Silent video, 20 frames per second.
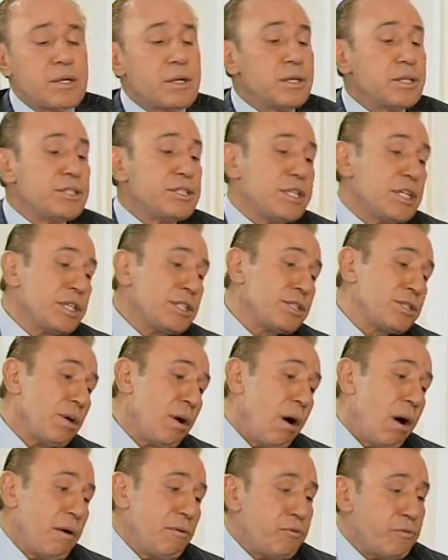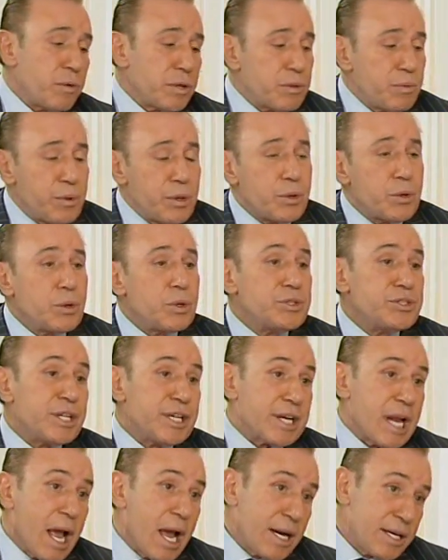consist of what we call
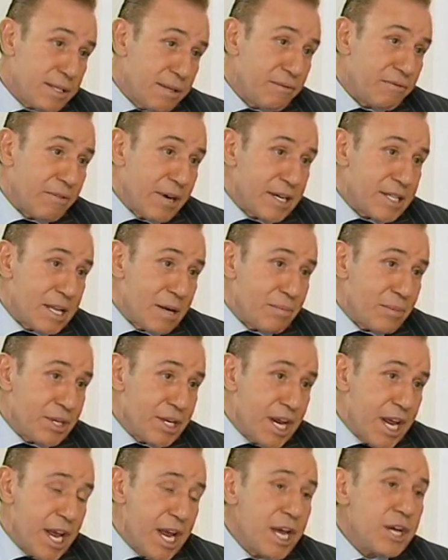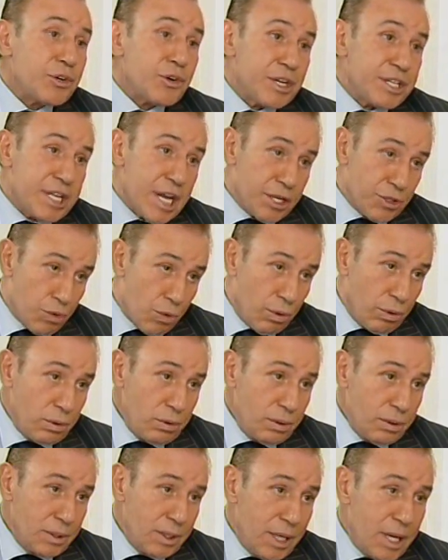the active vitamin A,
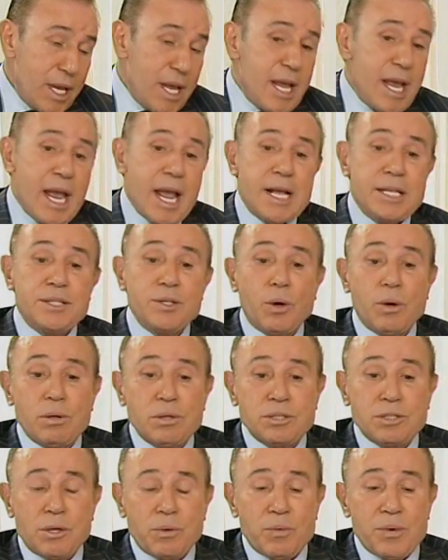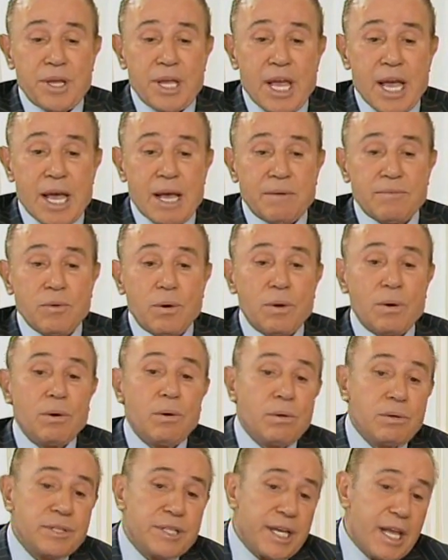retinol, and also we have
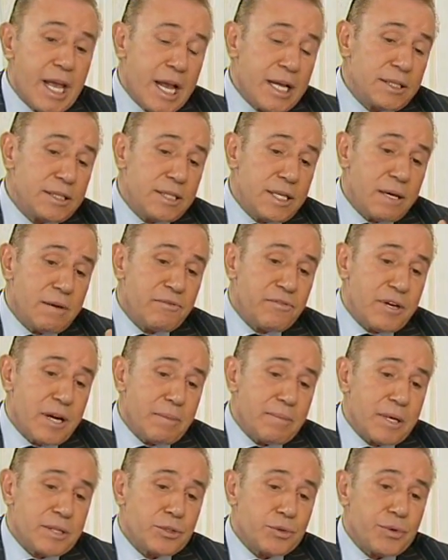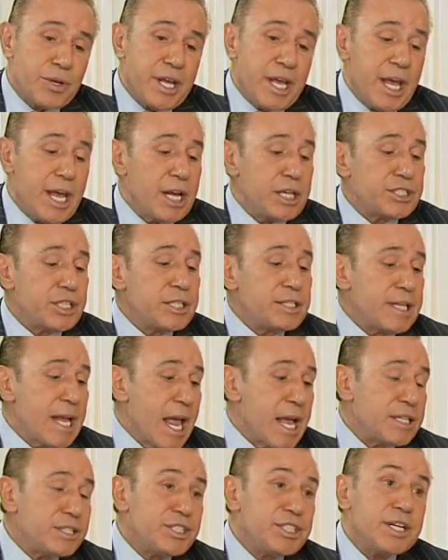all the anti-inflammatory agent,
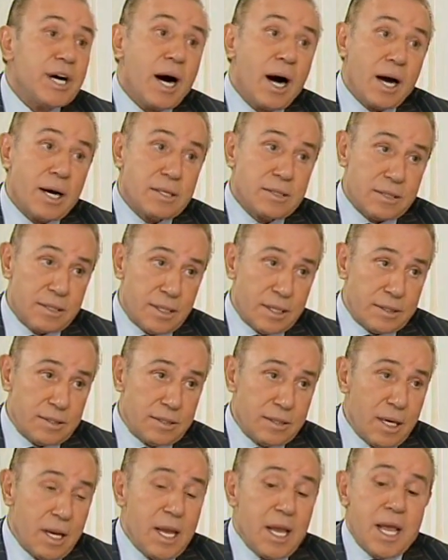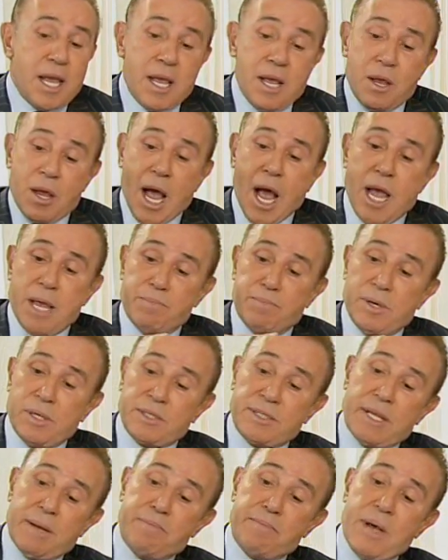antioxidants. Okay. I
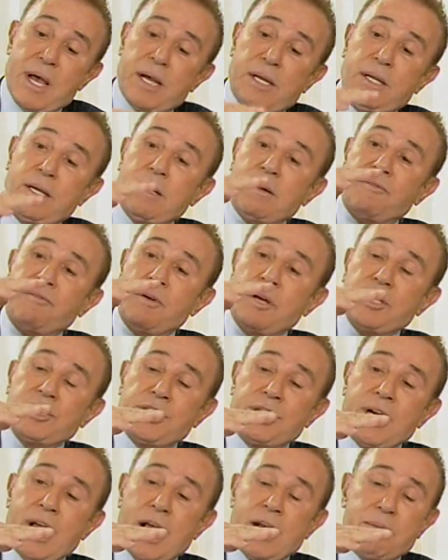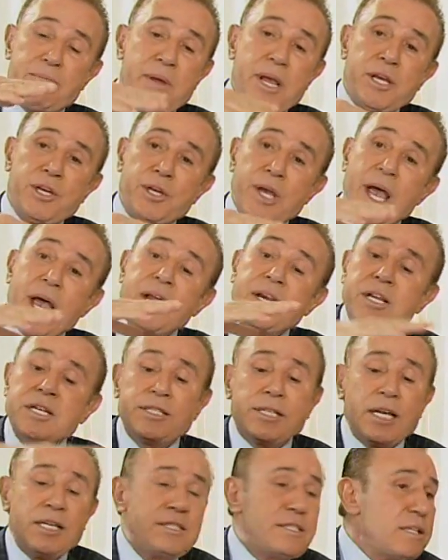build the barrier function. I'll make any
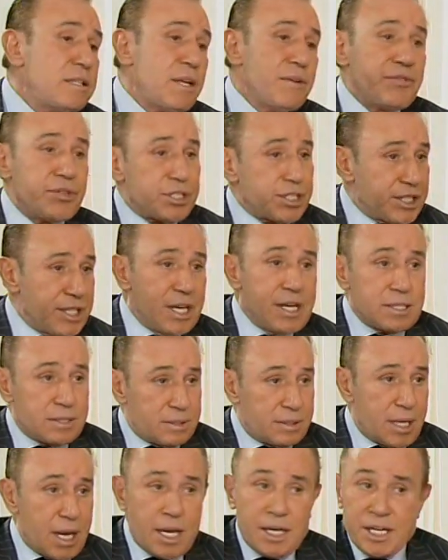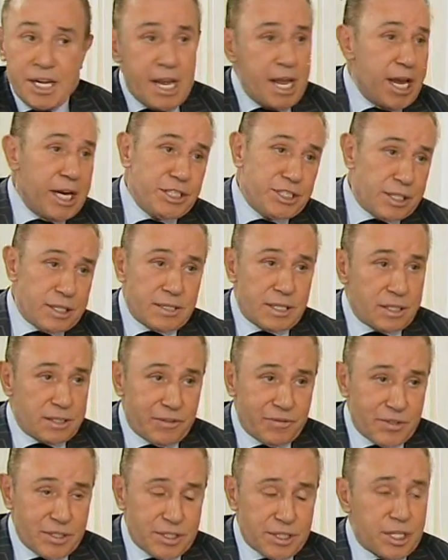sensitive skin, any Asian
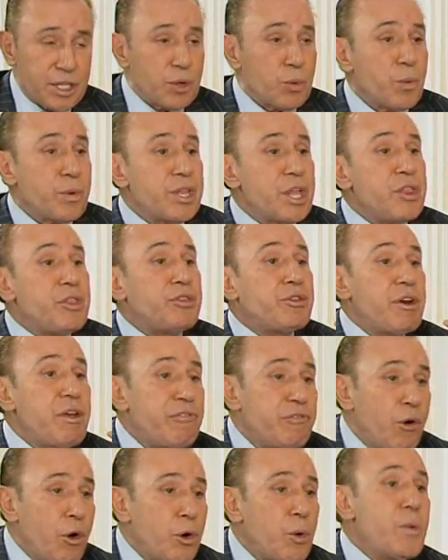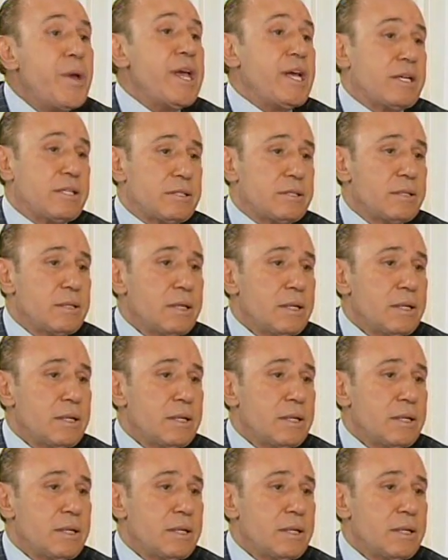sensitive skin, within three, four weeks